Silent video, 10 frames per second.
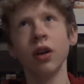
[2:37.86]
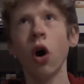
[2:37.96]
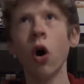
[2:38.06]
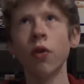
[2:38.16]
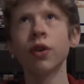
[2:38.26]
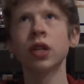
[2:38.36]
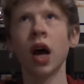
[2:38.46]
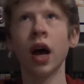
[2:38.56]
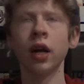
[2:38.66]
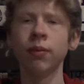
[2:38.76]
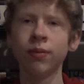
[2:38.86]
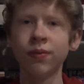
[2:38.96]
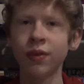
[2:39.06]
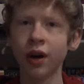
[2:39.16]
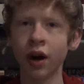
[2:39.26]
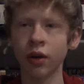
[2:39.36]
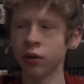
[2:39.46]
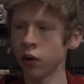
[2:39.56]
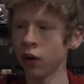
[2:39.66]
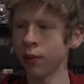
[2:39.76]
over time I'll
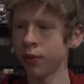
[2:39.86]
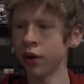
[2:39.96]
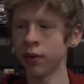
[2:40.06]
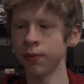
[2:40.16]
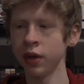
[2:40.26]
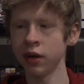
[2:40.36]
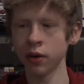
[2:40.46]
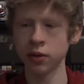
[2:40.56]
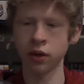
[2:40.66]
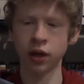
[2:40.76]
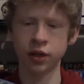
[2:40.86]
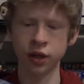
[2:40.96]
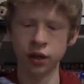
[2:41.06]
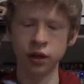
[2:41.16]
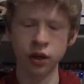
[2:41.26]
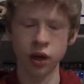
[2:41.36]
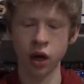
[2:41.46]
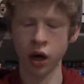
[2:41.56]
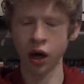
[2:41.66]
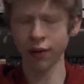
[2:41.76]
grow up the Heroes collection.
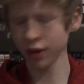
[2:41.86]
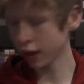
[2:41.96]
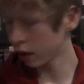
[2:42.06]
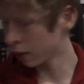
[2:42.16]
I really gotta